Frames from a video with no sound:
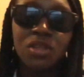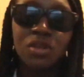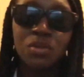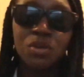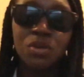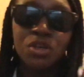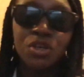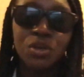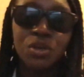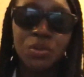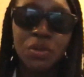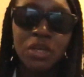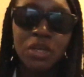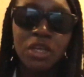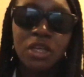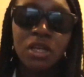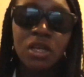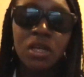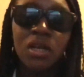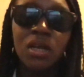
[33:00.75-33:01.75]
they were
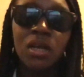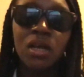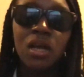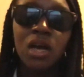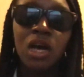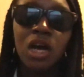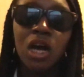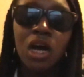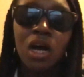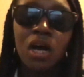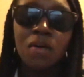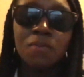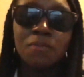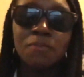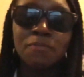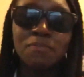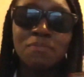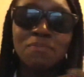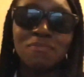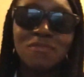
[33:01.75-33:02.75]
doing.
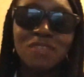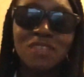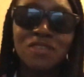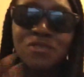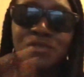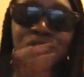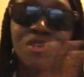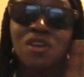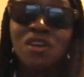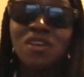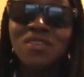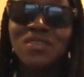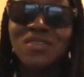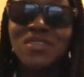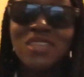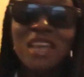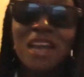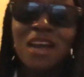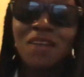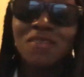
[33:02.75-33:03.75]
Disregard the
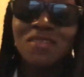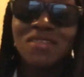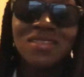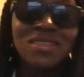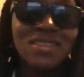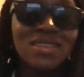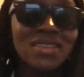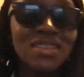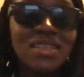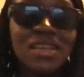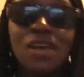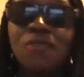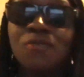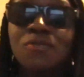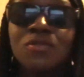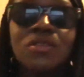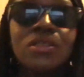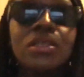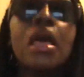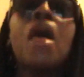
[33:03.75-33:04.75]
sound because the
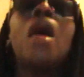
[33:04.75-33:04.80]
sound was